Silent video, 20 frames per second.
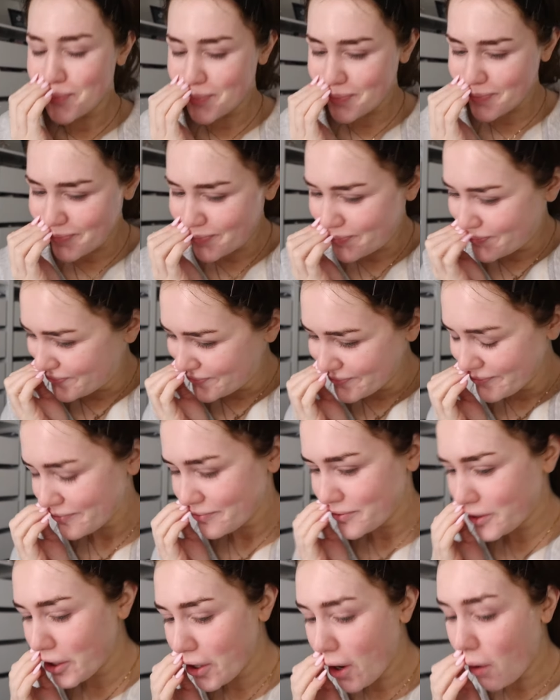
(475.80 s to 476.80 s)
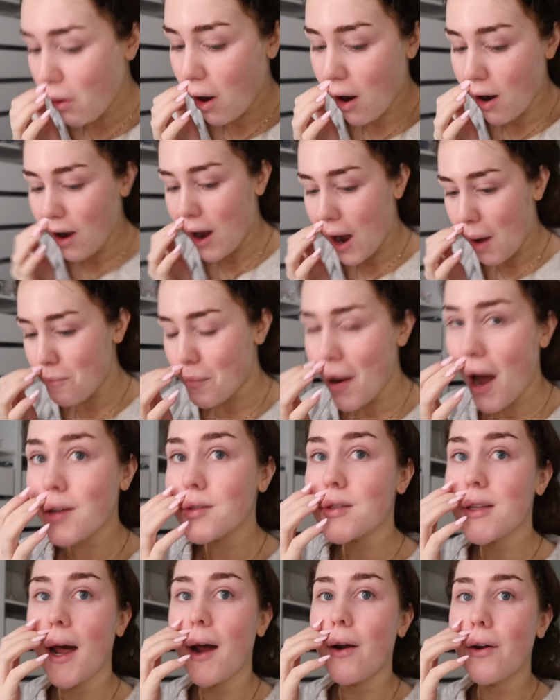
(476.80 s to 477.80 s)
Do you know what? I'm
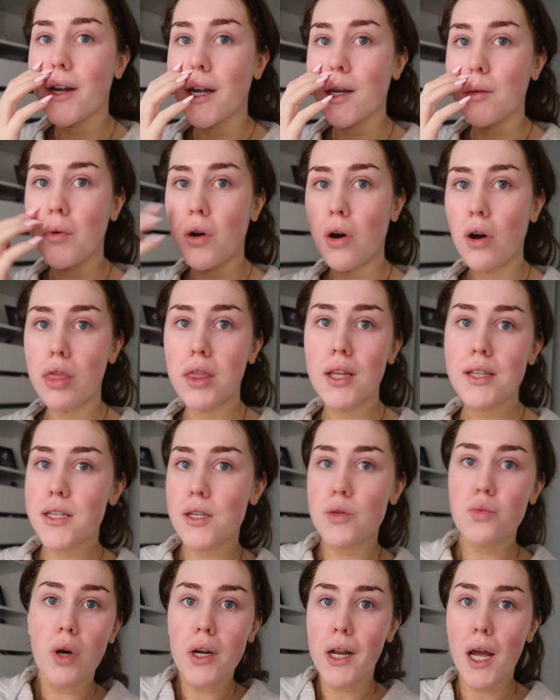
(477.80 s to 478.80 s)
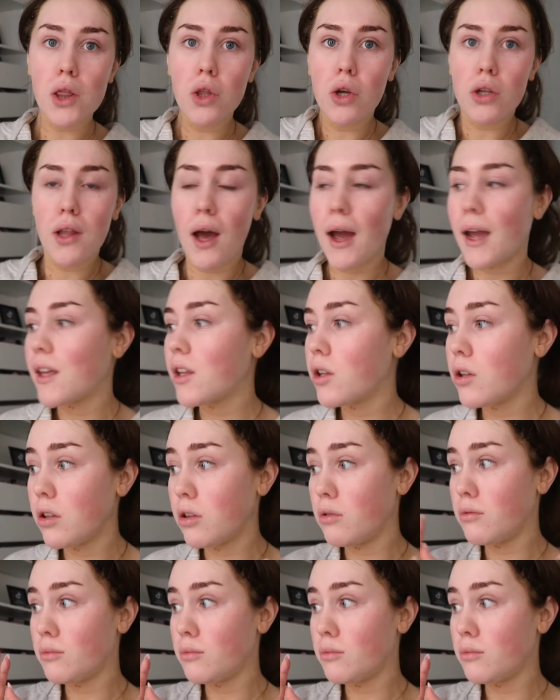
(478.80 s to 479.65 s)
past Karen anymore. This is what I look like